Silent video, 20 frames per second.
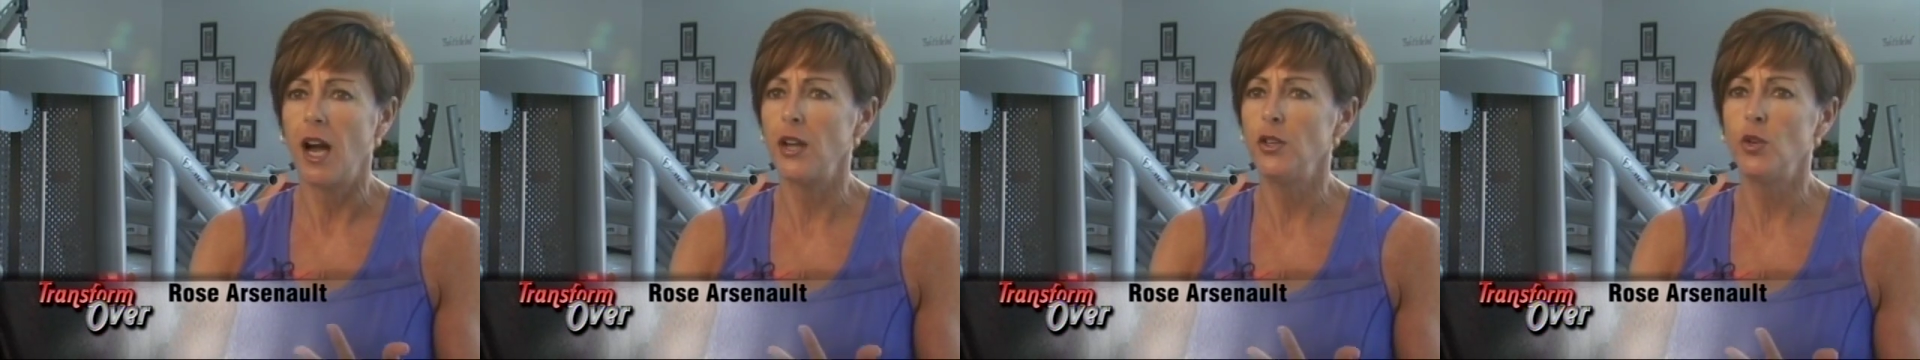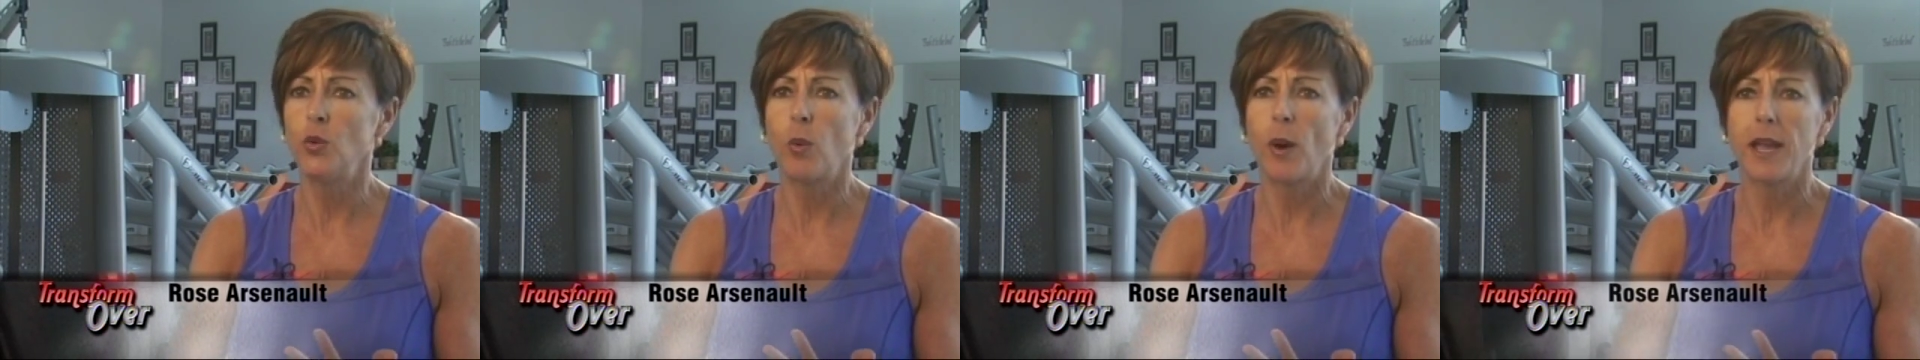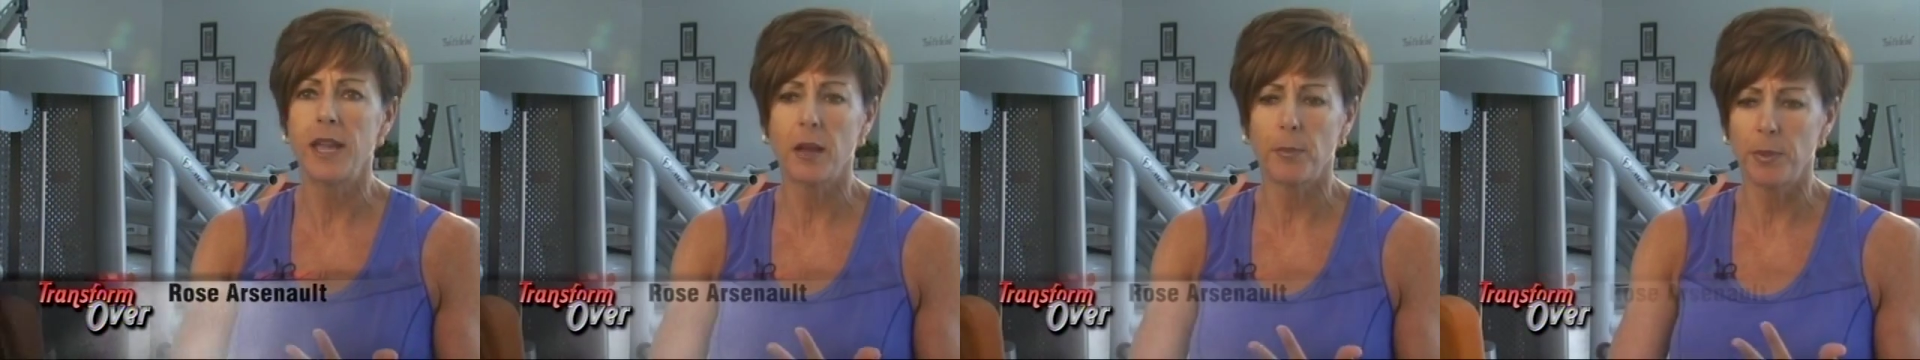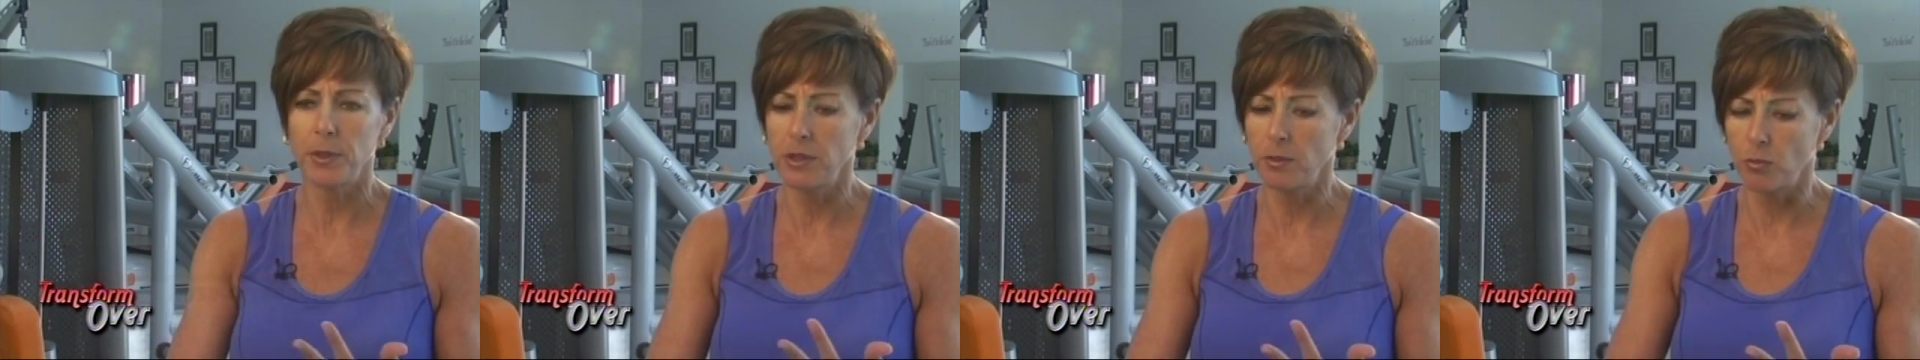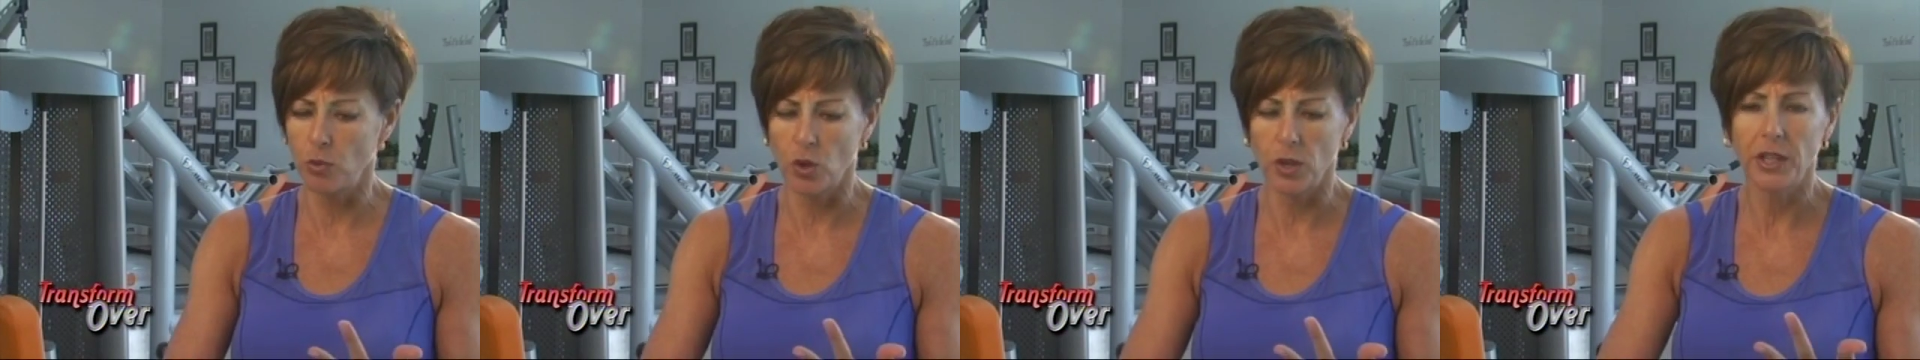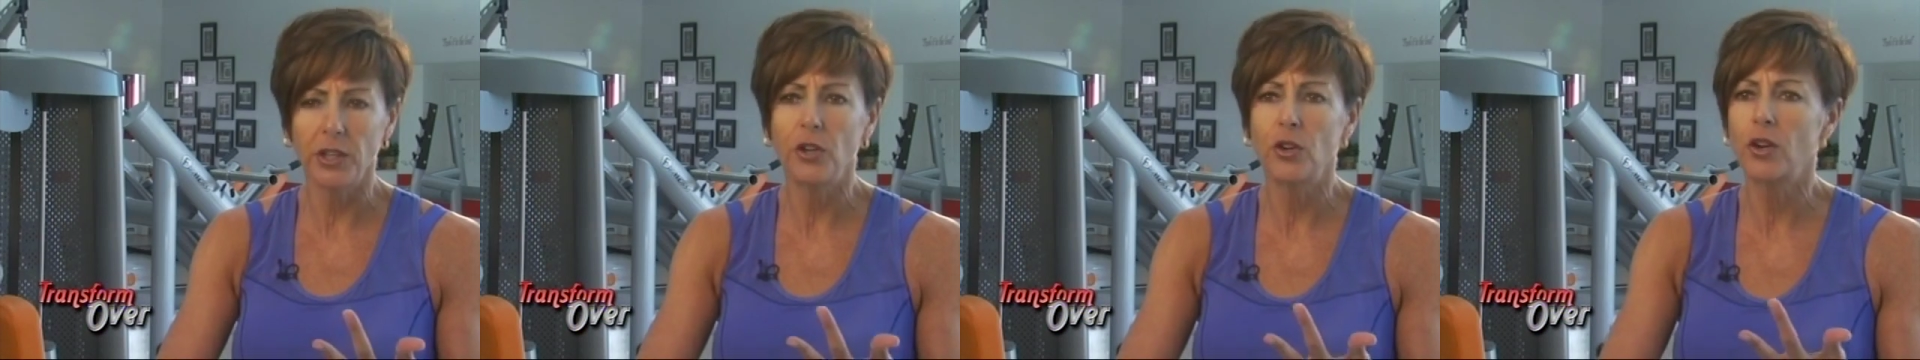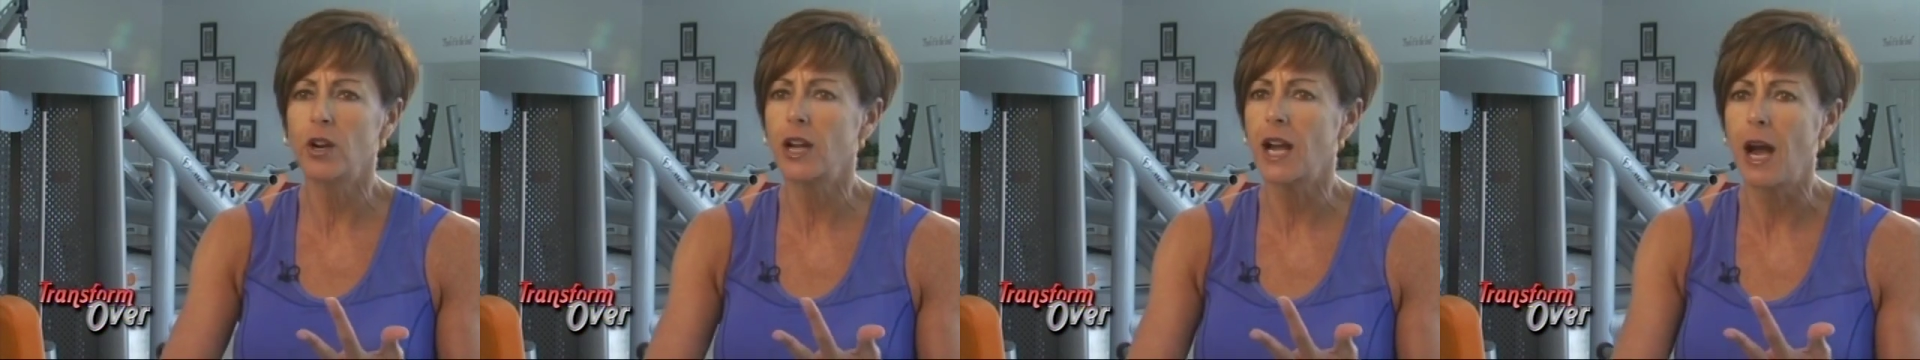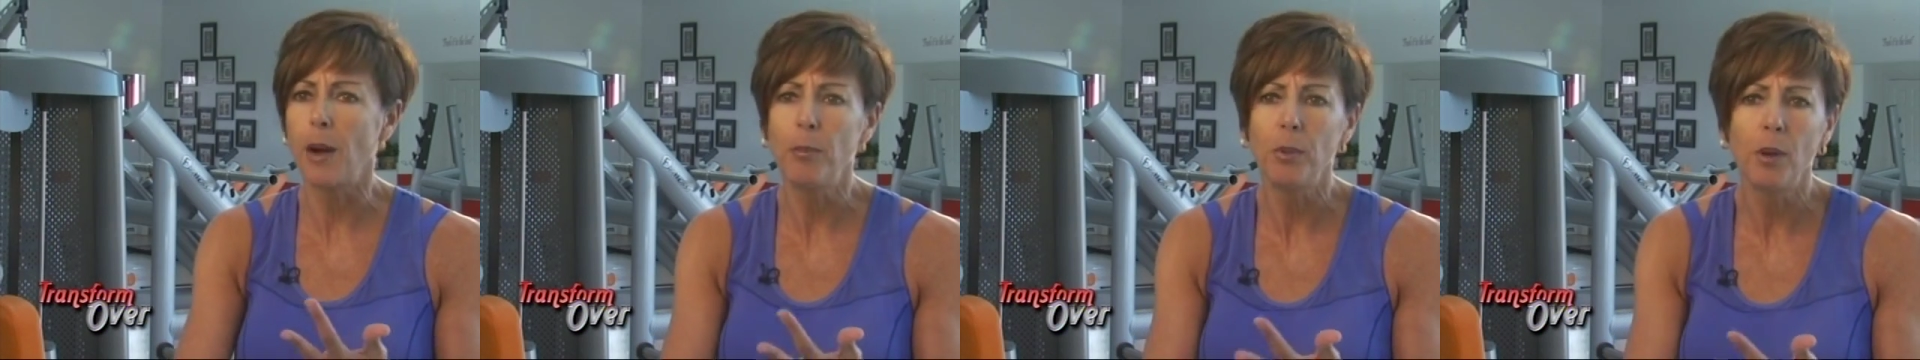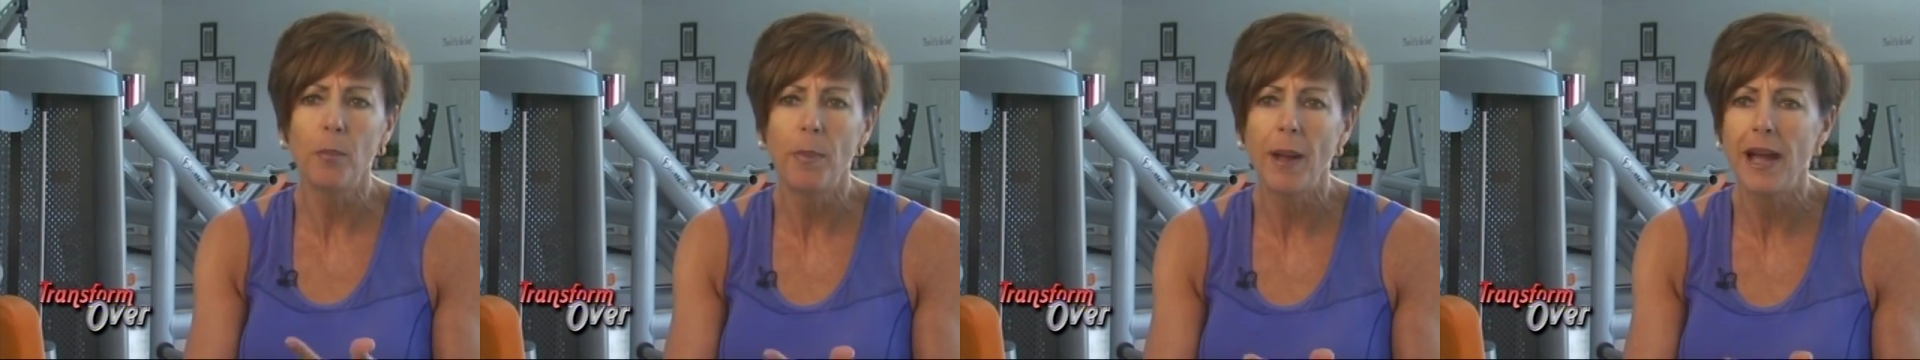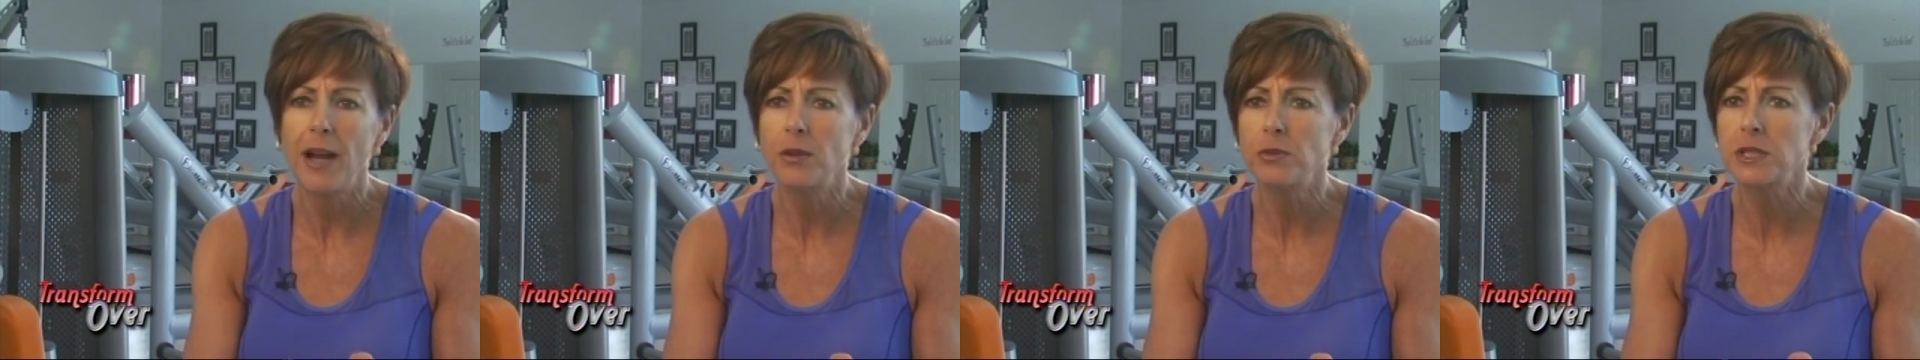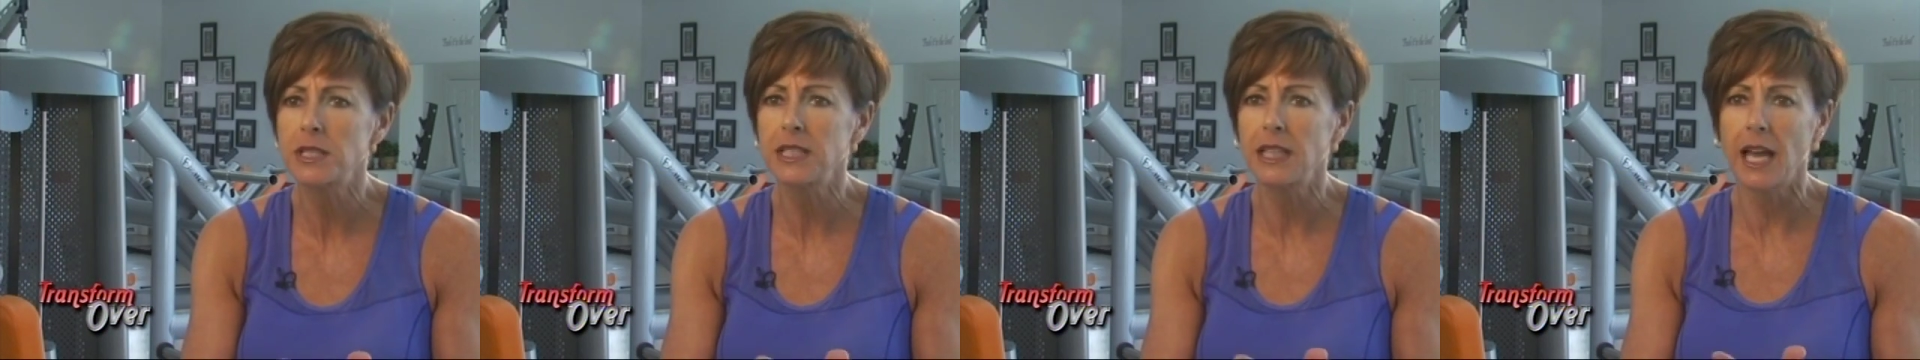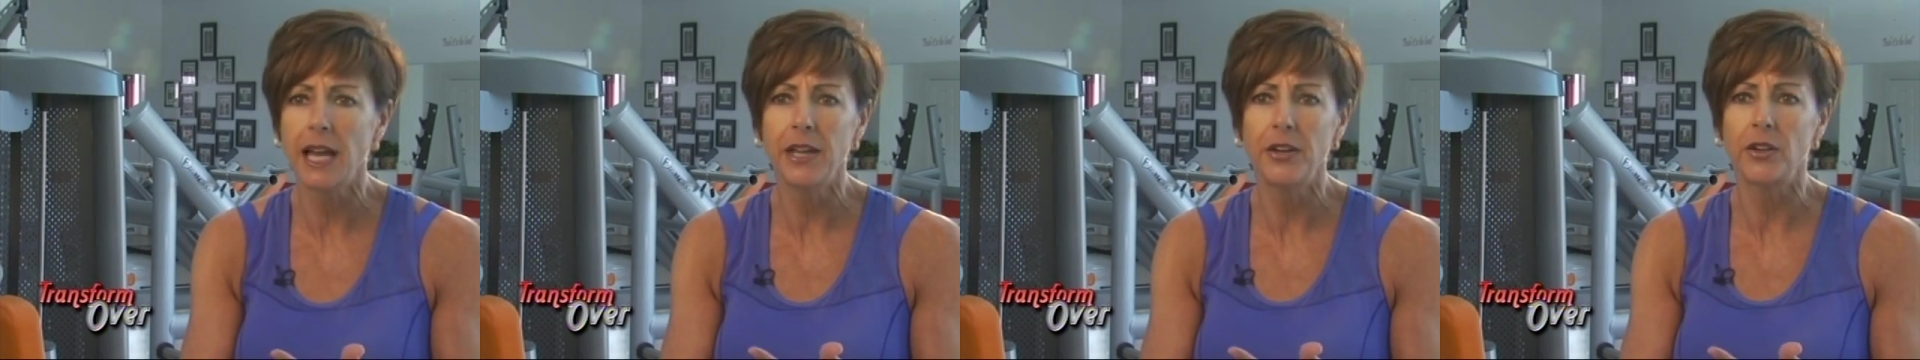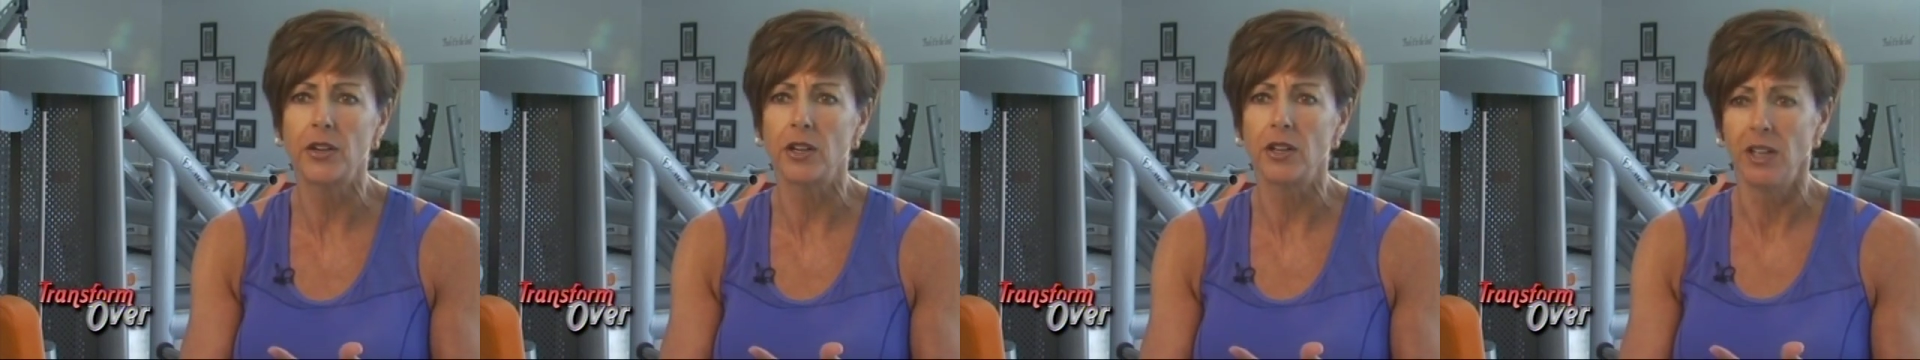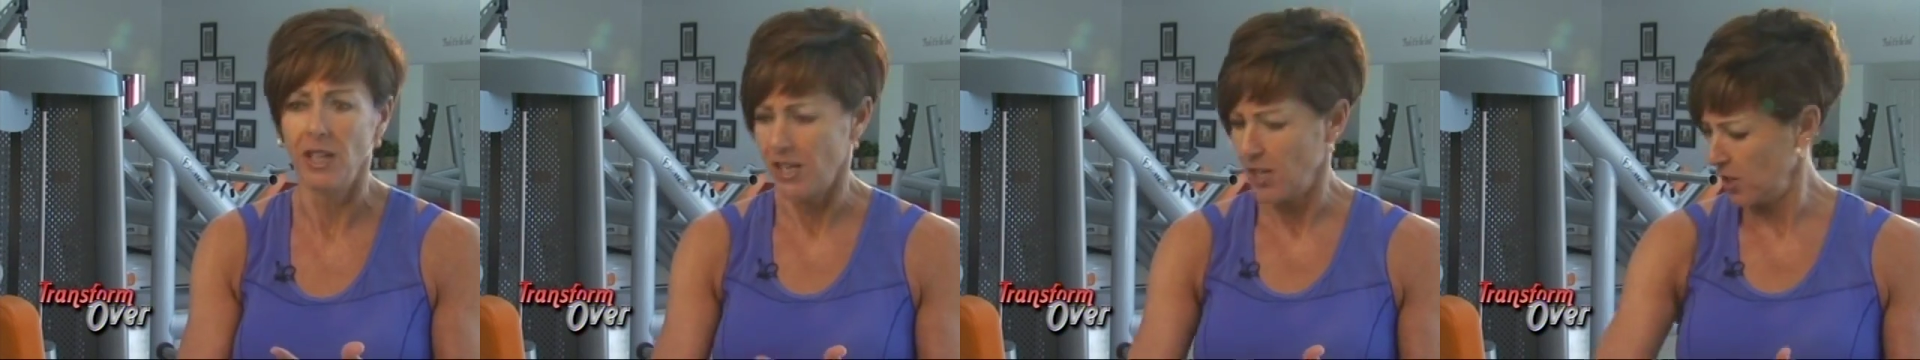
You wake up in the morning, you're a couple of pounds lighter.